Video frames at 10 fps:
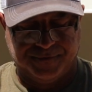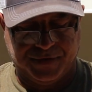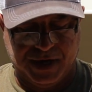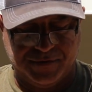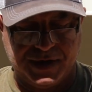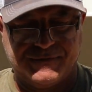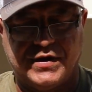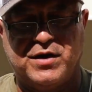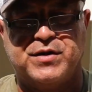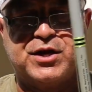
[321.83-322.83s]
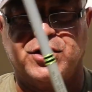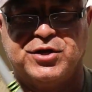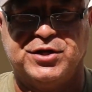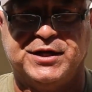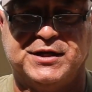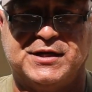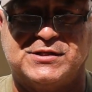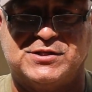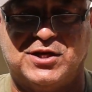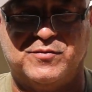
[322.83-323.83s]
Very, very good in
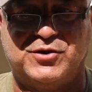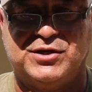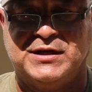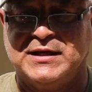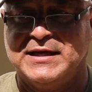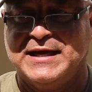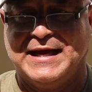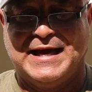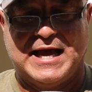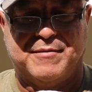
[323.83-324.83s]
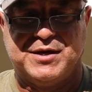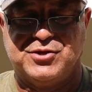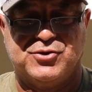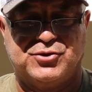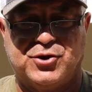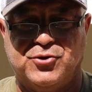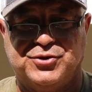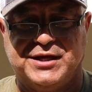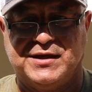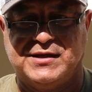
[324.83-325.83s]
the summer. I mean, you
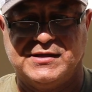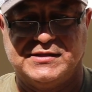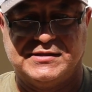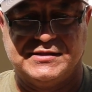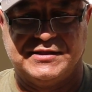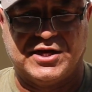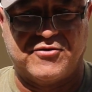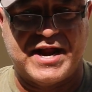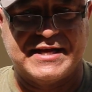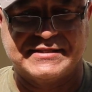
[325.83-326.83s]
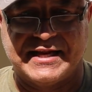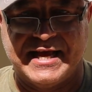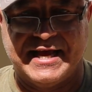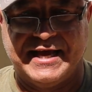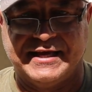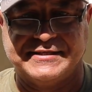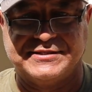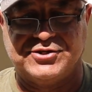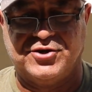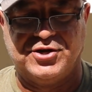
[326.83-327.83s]
throw this in the grass
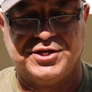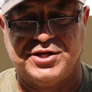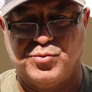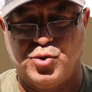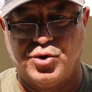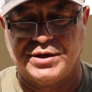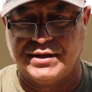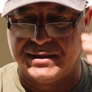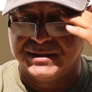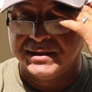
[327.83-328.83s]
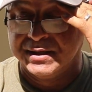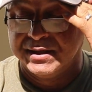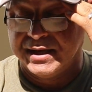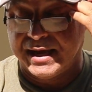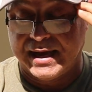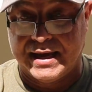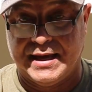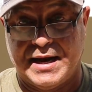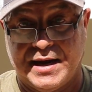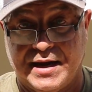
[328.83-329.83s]
lines early in the morning,
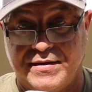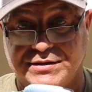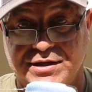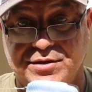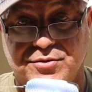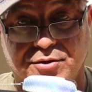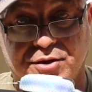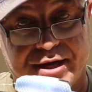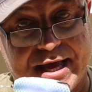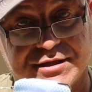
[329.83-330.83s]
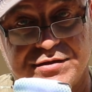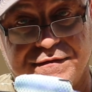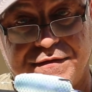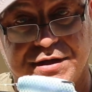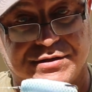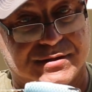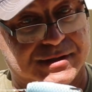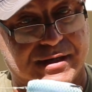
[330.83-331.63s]
and I guarantee you, you're gonna catch some fish.